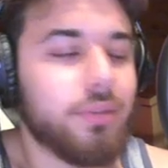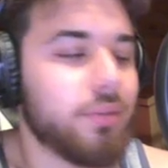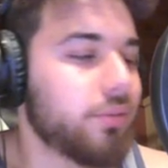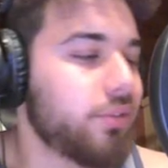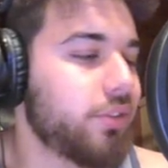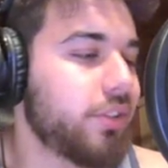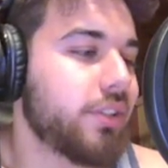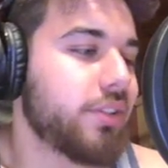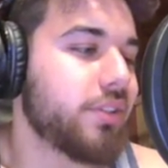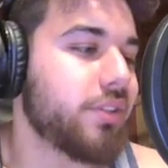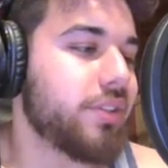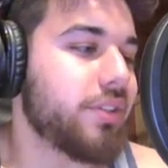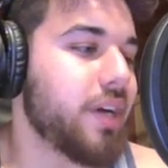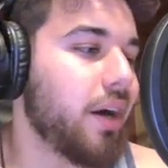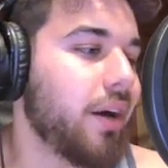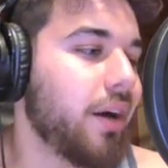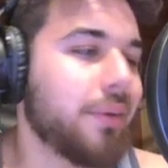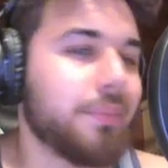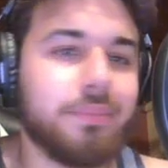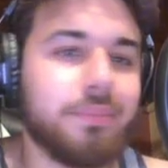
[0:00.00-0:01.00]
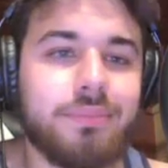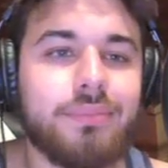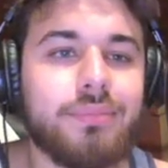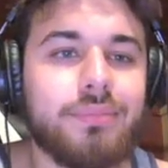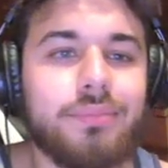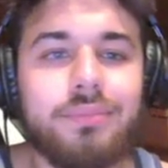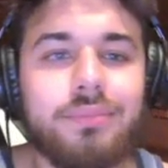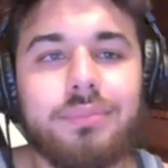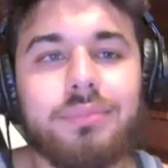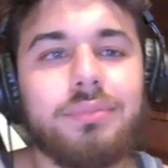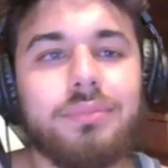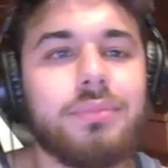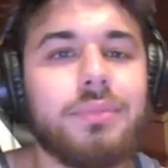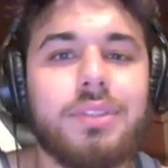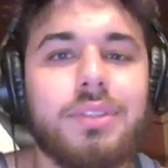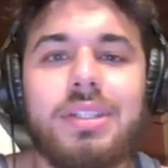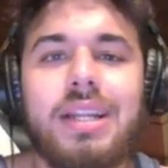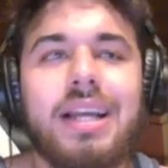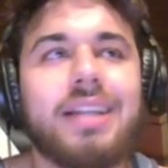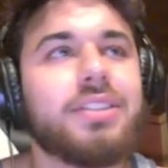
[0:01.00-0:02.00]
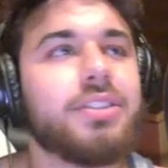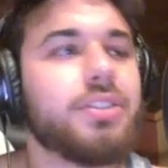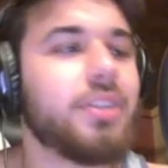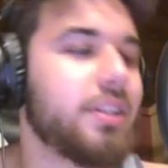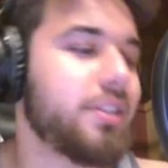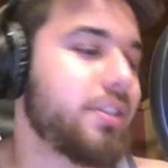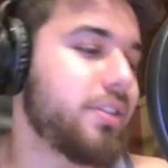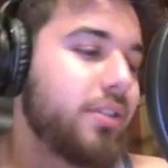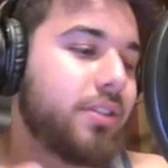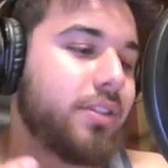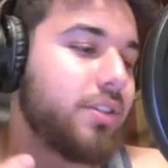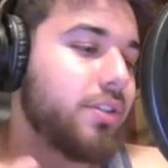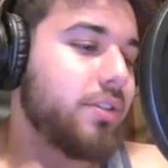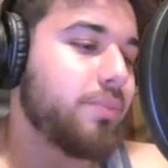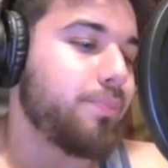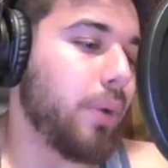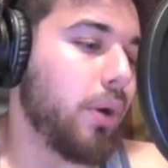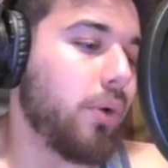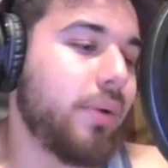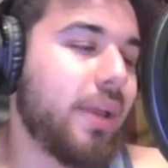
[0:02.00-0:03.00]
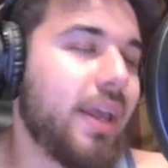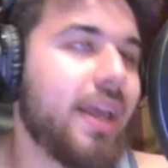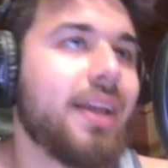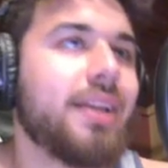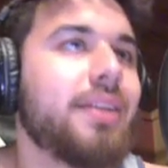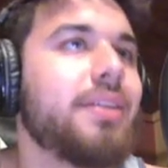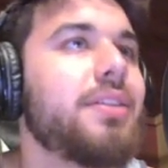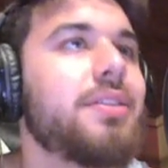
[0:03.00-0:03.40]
Just dumb. It's just bonehead